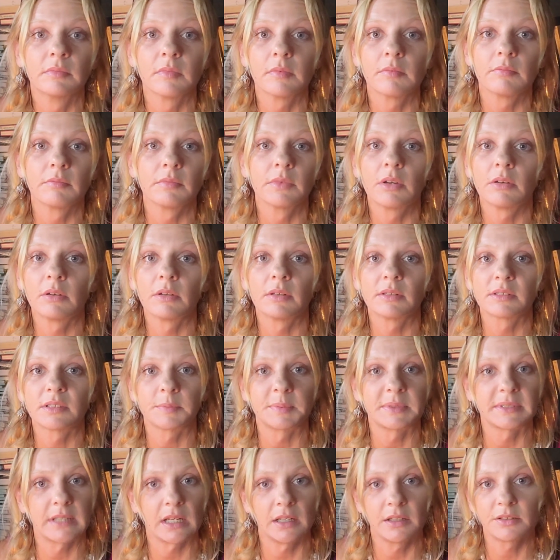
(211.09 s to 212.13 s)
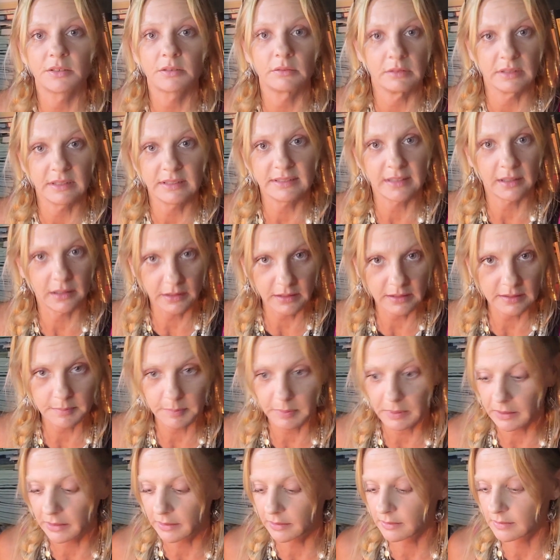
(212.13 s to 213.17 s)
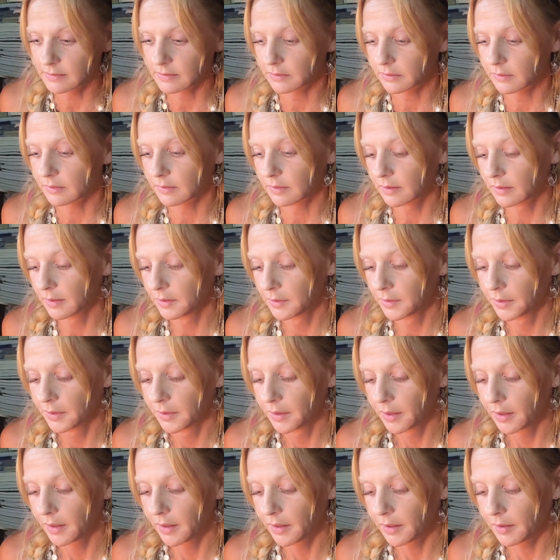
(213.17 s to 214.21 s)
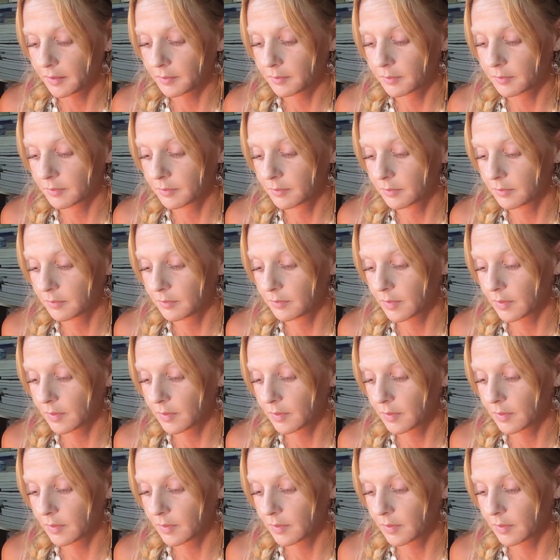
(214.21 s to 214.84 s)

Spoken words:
not substantially sized plate, so and